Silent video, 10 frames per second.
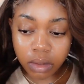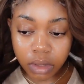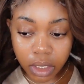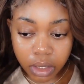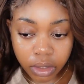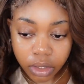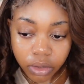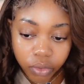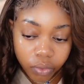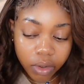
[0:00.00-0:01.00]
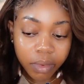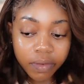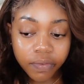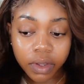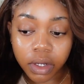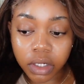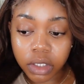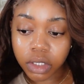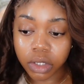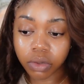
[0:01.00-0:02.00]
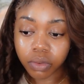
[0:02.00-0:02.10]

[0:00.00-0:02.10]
Just gonna run my fingers